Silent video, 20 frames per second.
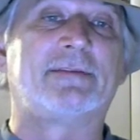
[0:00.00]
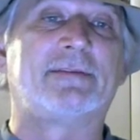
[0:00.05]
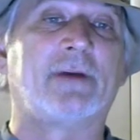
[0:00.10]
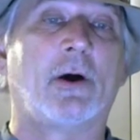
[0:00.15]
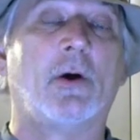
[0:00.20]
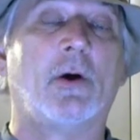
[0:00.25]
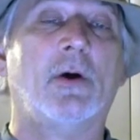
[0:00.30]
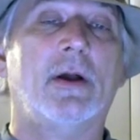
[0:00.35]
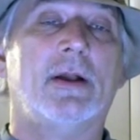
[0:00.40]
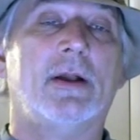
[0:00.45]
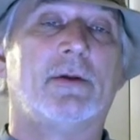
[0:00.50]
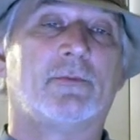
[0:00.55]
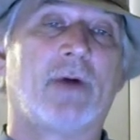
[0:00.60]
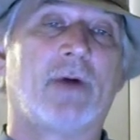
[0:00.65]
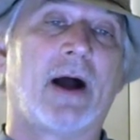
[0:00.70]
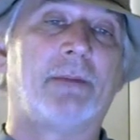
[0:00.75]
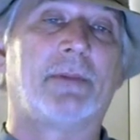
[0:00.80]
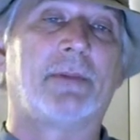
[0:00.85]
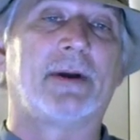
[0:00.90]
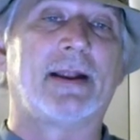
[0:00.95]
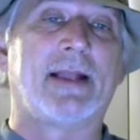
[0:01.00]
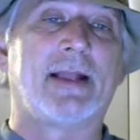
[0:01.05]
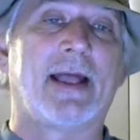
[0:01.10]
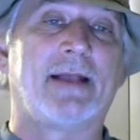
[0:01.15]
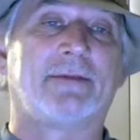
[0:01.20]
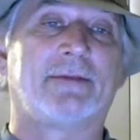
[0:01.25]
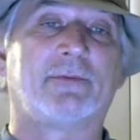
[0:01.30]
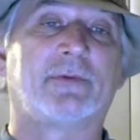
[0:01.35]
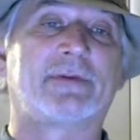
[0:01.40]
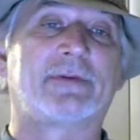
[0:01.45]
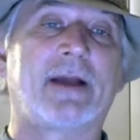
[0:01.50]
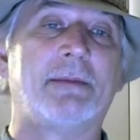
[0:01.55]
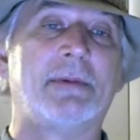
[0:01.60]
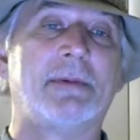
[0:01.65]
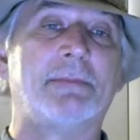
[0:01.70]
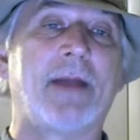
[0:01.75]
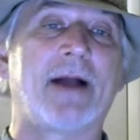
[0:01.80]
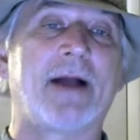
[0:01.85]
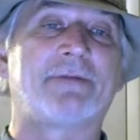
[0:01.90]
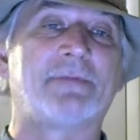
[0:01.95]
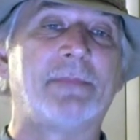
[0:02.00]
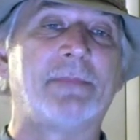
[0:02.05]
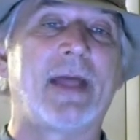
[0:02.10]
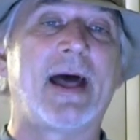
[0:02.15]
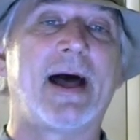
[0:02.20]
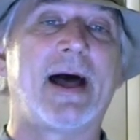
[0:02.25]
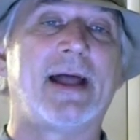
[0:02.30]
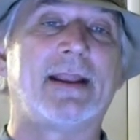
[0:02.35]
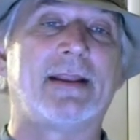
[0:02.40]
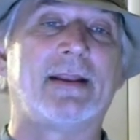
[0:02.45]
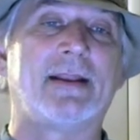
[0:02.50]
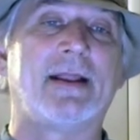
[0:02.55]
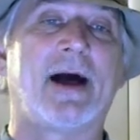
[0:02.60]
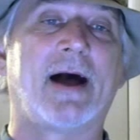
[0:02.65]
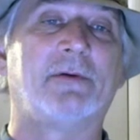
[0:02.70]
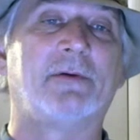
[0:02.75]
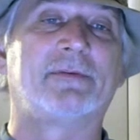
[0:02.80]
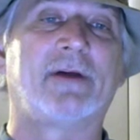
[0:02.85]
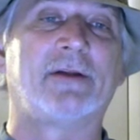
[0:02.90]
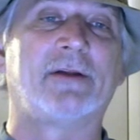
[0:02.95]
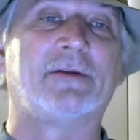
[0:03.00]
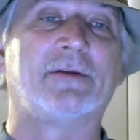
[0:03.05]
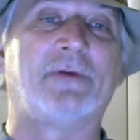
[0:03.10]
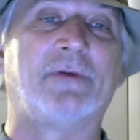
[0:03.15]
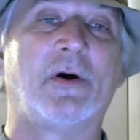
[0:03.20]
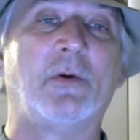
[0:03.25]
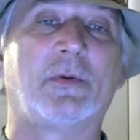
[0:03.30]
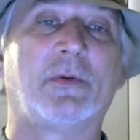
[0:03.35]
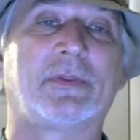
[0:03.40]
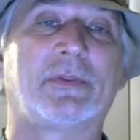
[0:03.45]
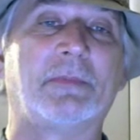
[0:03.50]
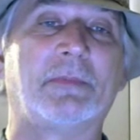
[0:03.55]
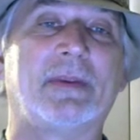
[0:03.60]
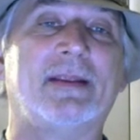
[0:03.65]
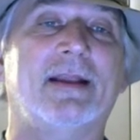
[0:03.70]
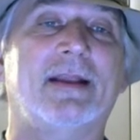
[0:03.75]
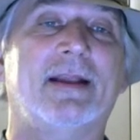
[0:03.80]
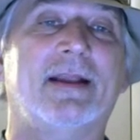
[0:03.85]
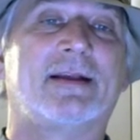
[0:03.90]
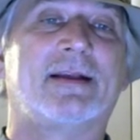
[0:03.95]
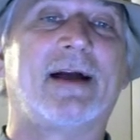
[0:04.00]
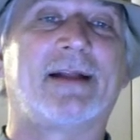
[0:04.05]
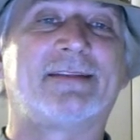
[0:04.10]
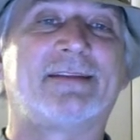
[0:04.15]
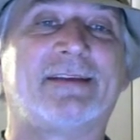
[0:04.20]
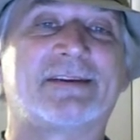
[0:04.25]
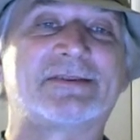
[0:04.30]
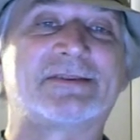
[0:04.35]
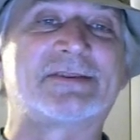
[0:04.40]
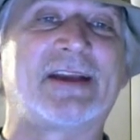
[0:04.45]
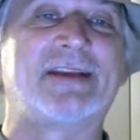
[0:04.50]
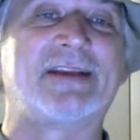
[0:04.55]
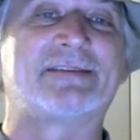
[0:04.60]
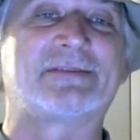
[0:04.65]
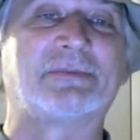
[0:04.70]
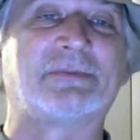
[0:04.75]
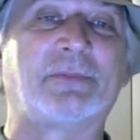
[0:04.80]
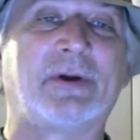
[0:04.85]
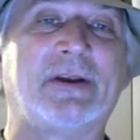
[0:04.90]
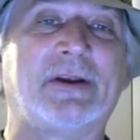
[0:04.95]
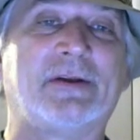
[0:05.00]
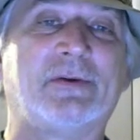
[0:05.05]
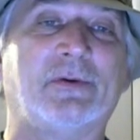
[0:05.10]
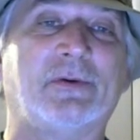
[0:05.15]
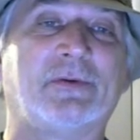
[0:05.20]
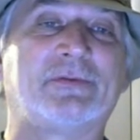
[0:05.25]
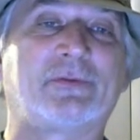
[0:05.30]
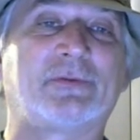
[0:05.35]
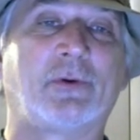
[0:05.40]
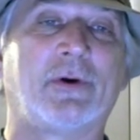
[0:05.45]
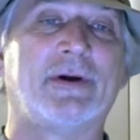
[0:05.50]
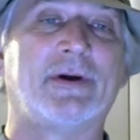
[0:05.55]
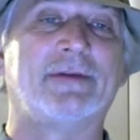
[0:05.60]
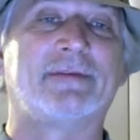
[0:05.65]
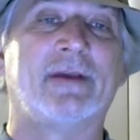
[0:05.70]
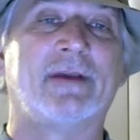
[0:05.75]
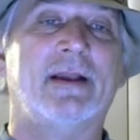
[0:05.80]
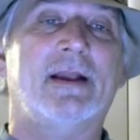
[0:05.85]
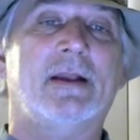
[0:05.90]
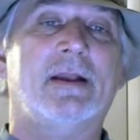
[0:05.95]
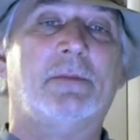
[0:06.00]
So Robert was coming back from that, and I was on the phone with him and got to exchange some pretty cool stories.